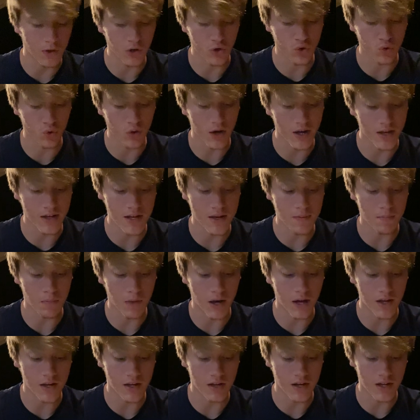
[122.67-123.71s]
great and
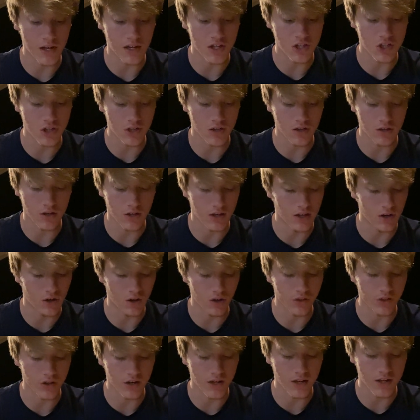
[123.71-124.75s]
mighty nation, and
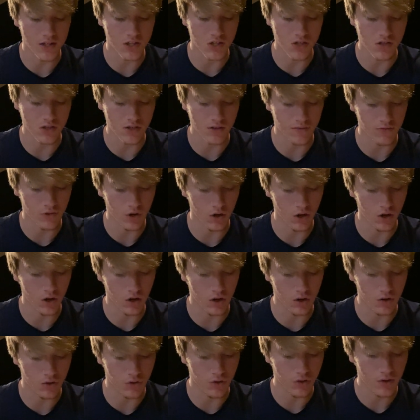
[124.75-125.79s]
all the nations of the
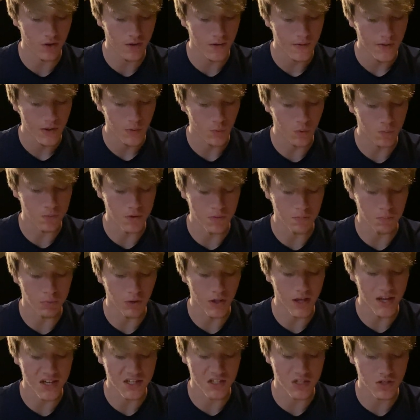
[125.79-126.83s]
earth will be
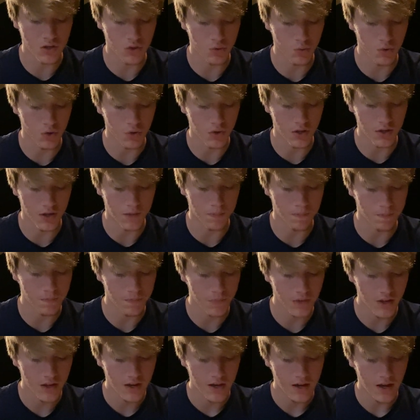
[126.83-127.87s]
blessed through him.
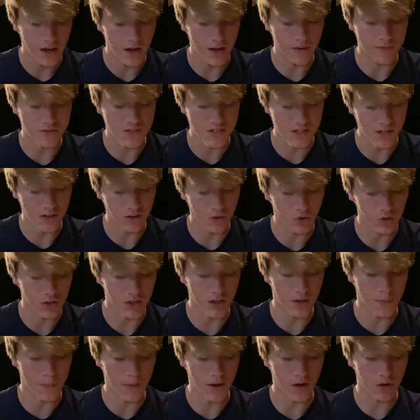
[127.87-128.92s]
I've singled
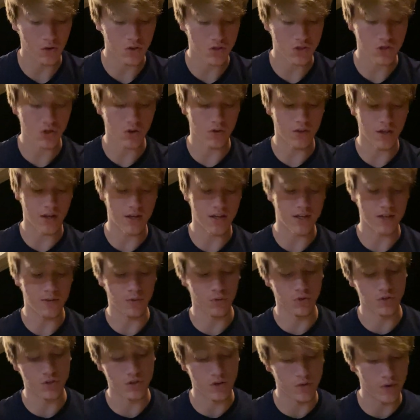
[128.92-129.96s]
him out so that he
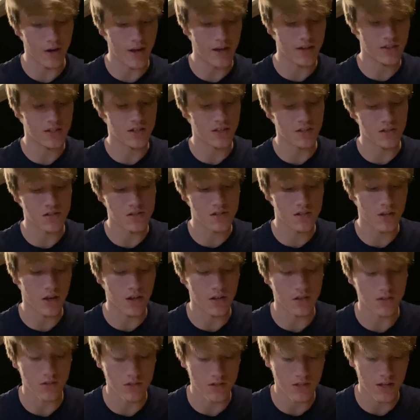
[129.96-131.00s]
will direct his
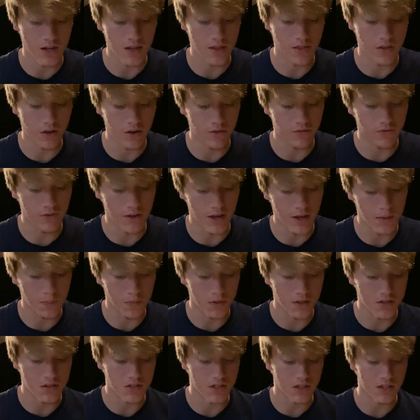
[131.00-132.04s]
sons and their
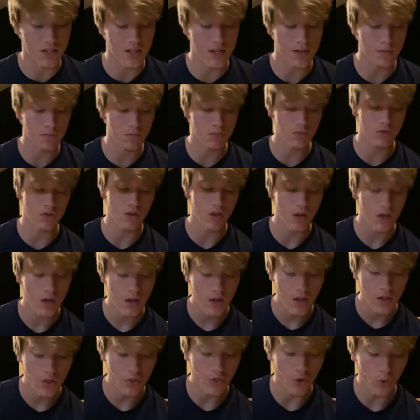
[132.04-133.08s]
families to keep
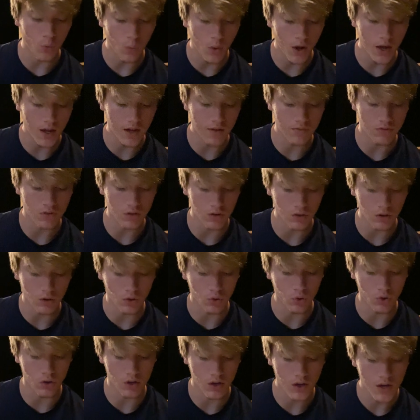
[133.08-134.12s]
the way of the
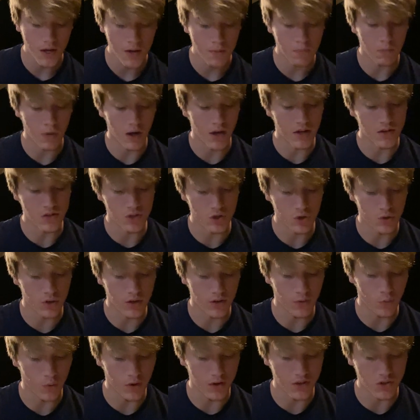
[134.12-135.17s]
Lord by
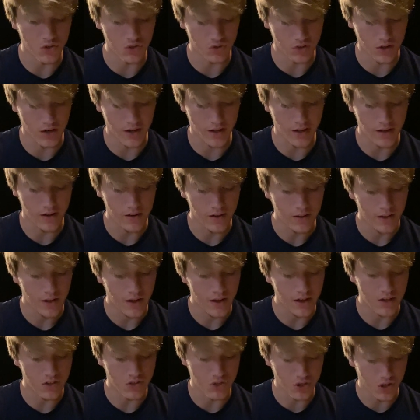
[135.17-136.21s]
doing what is right
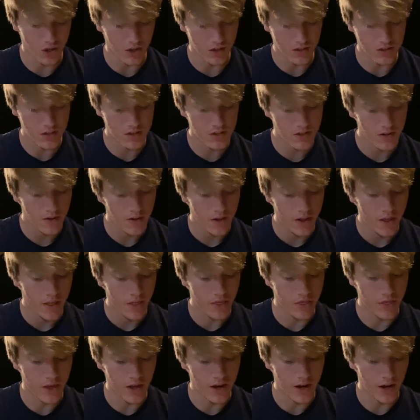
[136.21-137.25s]
and just.
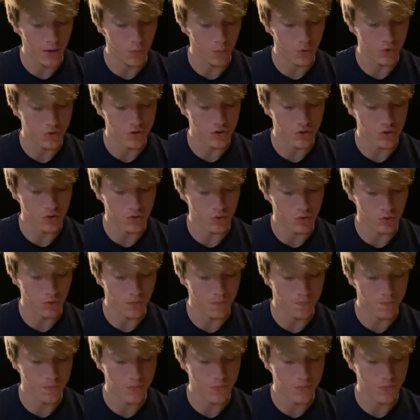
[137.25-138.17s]
Then I will do